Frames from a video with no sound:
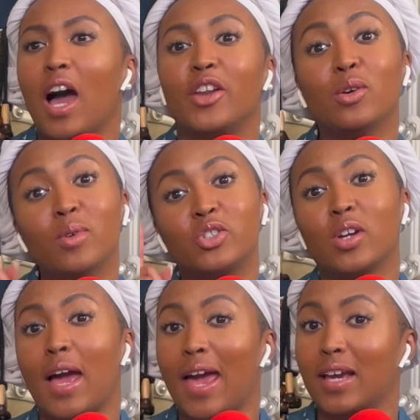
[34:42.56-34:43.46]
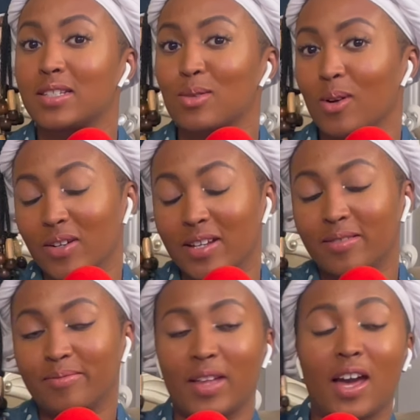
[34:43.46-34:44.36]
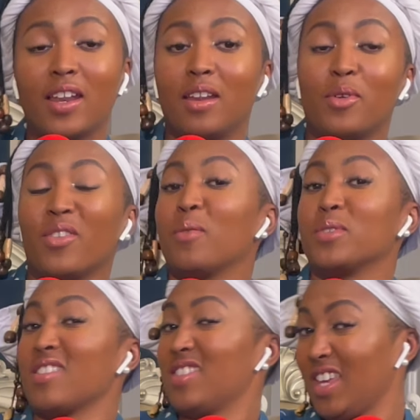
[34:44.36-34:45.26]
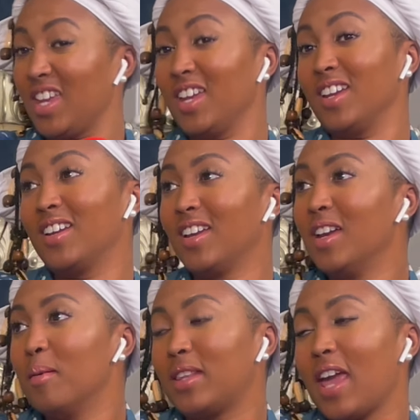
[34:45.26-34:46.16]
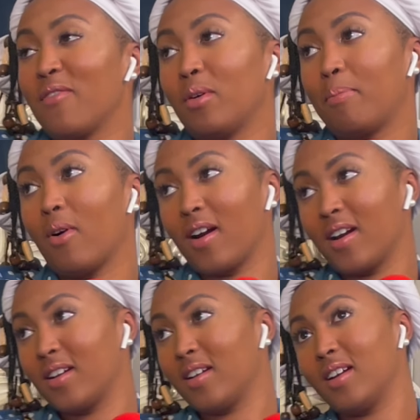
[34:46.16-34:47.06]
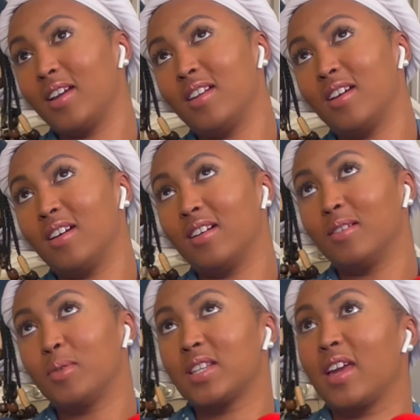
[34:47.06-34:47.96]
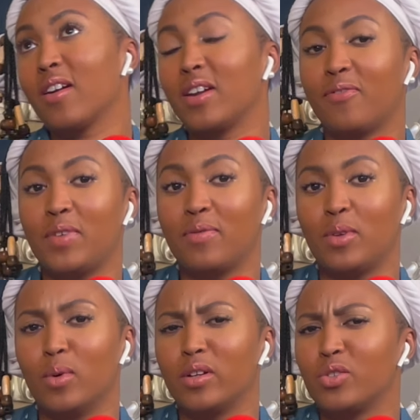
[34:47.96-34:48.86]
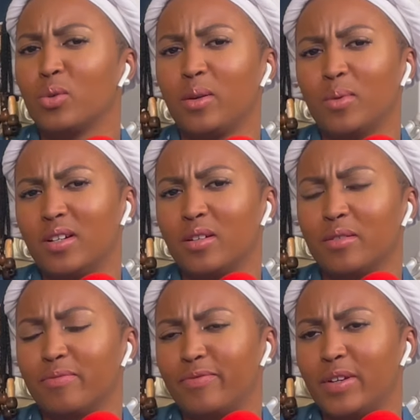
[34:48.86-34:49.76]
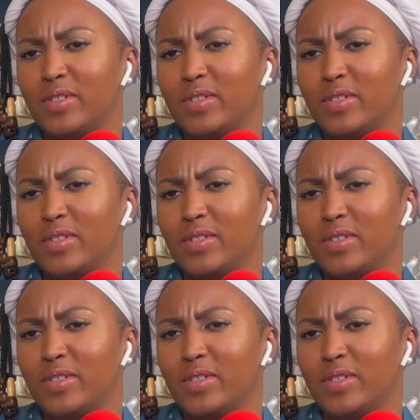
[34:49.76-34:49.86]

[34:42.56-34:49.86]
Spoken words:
I do want to try axe throwing. I didn't even know that was a thing. Yeah. They have a bar in what's that, area 51 or 21 or 15?